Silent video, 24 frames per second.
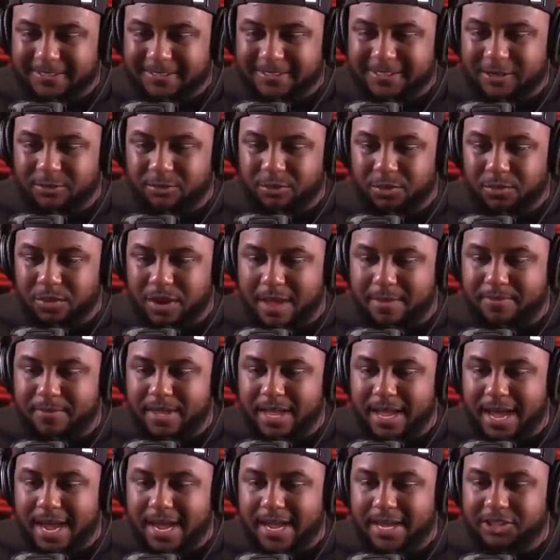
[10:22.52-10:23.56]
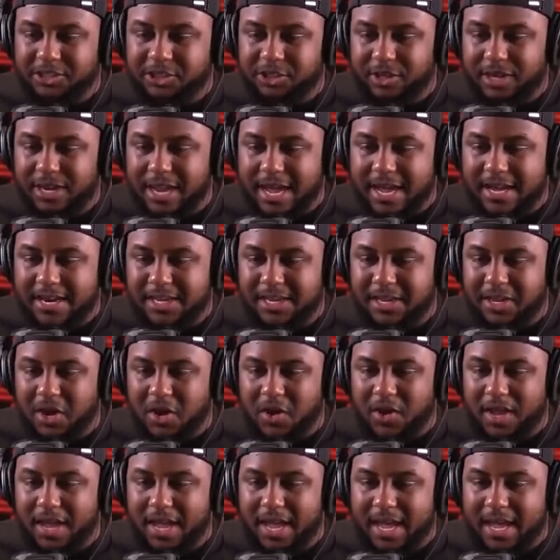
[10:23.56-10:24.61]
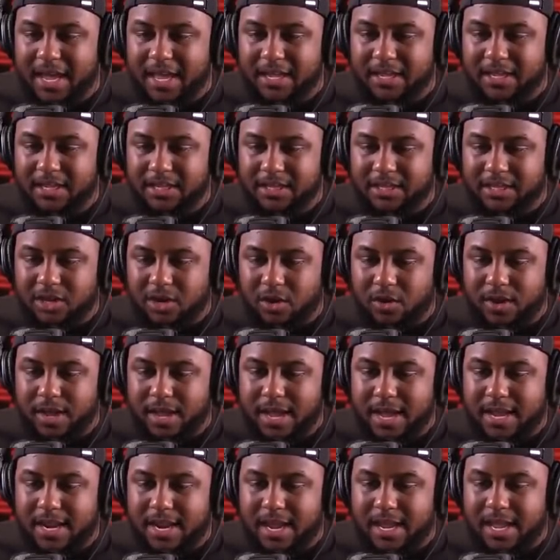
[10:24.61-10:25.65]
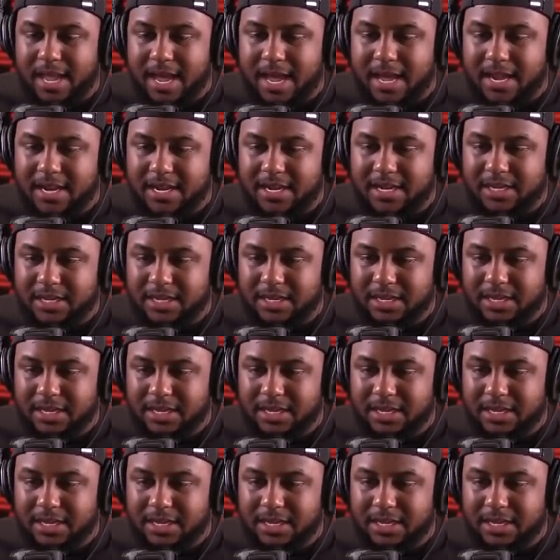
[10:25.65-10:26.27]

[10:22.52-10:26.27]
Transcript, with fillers: uh, we right behind you, Lonnie. Go ahead. Go ahead, Ayana.